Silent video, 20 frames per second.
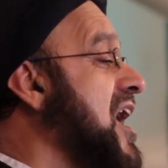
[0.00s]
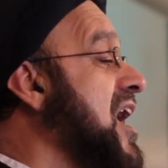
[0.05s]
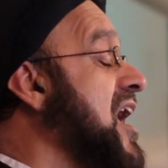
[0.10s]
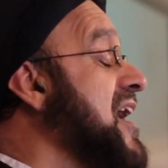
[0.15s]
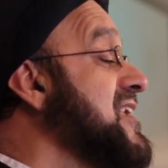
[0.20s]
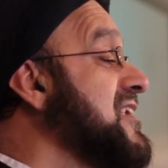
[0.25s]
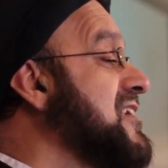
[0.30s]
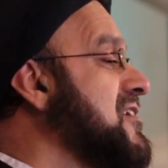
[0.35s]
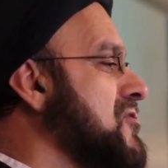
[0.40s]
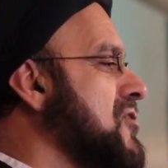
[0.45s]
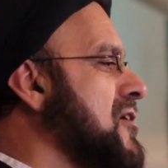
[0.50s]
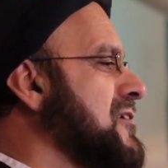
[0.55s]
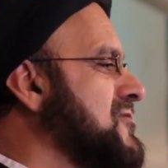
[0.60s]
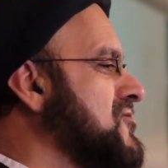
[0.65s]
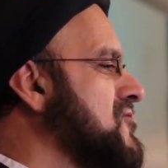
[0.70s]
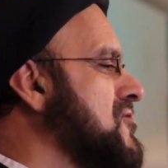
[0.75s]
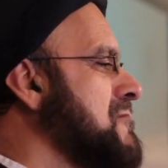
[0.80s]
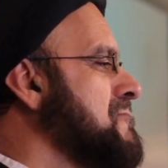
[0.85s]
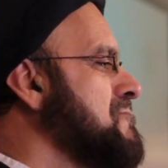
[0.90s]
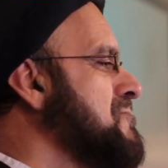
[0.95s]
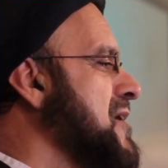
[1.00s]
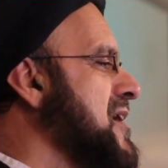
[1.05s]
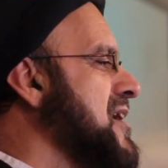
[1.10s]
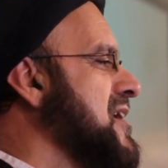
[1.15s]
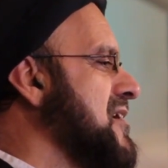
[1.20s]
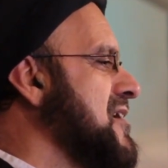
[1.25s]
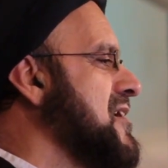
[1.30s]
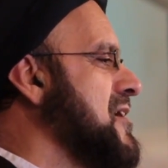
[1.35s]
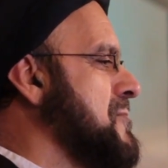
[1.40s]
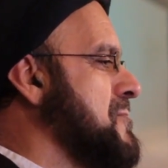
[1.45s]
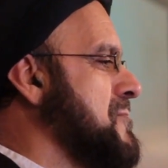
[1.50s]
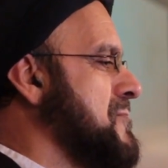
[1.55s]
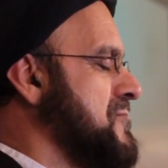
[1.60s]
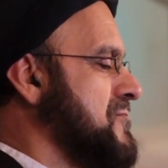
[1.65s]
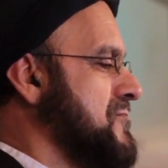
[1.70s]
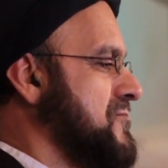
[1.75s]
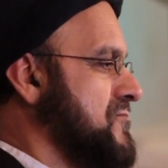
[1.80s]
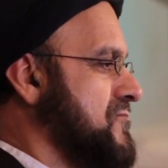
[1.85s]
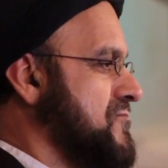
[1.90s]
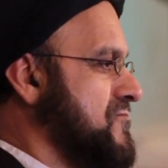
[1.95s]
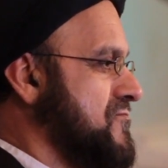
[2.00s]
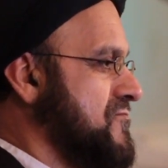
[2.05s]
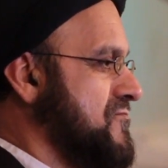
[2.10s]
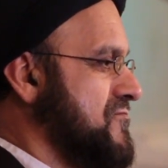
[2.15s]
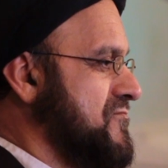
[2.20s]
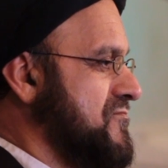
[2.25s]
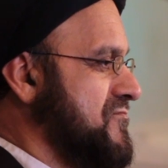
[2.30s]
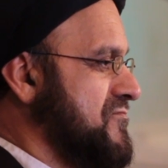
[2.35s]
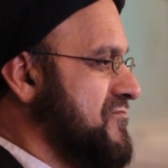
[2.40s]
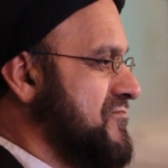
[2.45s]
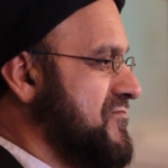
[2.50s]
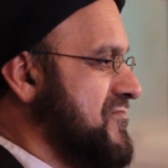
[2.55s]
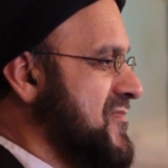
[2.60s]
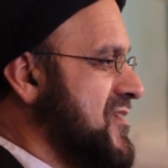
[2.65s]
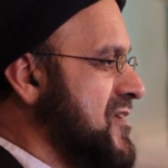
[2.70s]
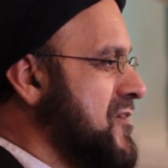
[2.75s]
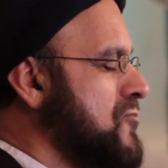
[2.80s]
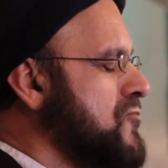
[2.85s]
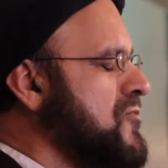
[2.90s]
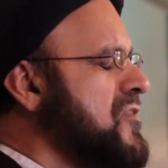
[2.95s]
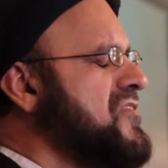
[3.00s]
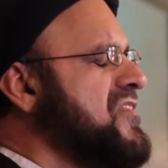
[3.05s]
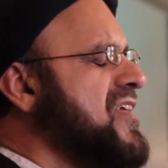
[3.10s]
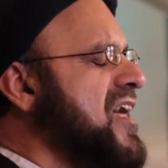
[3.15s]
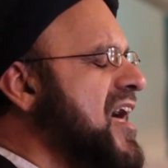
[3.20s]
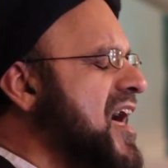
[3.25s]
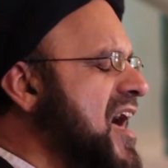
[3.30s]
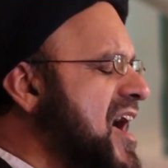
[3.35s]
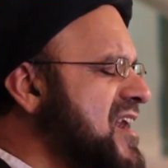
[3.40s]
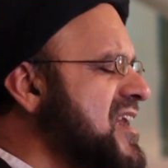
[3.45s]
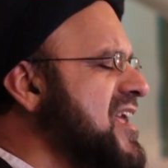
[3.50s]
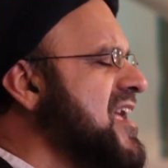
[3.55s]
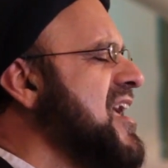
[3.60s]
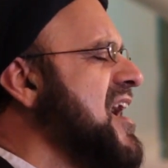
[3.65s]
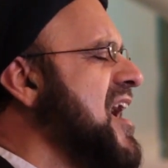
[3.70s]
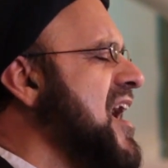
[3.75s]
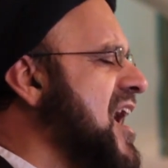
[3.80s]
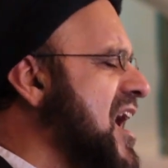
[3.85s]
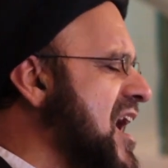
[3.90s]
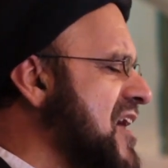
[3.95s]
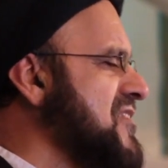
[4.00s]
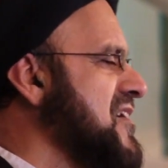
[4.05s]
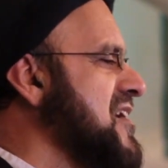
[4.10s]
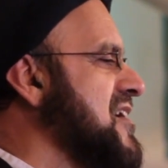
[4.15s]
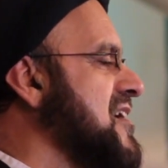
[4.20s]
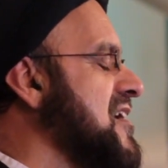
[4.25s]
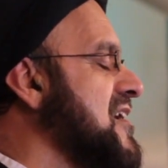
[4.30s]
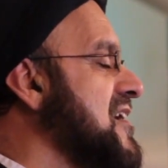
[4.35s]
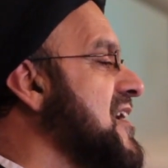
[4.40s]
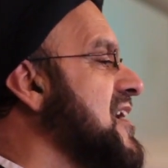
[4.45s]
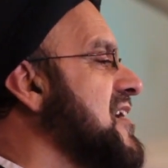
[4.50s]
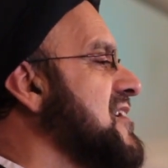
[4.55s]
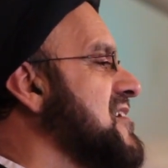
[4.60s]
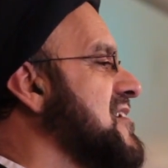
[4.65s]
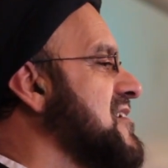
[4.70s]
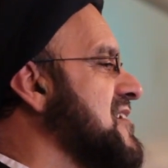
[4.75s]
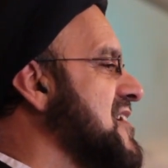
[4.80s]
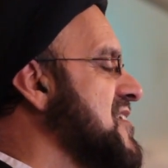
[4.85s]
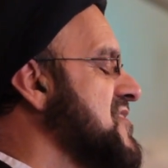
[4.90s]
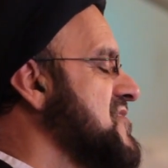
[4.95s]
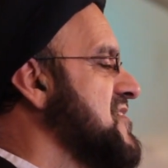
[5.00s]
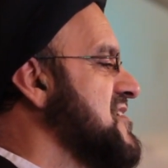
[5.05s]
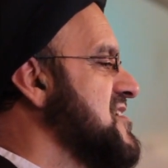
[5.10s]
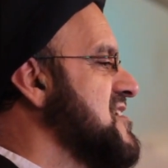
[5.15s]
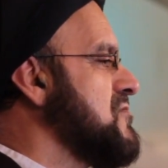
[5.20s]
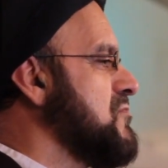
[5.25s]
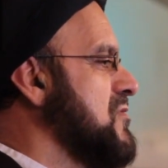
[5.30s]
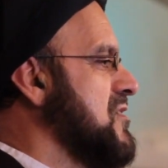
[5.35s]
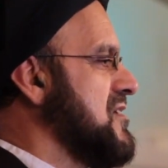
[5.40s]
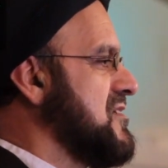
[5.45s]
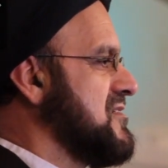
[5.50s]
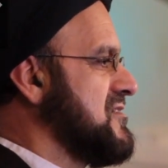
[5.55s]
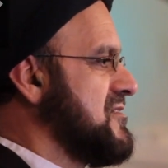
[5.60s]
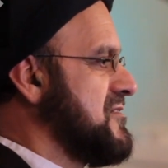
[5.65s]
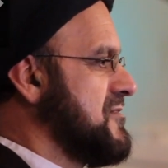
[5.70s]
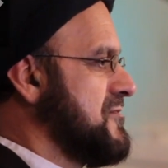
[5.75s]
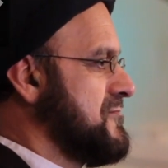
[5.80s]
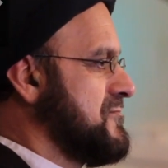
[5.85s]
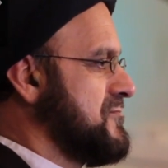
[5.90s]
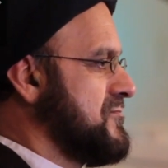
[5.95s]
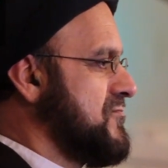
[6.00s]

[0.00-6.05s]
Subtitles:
I cannot compare him with any other leader in this world,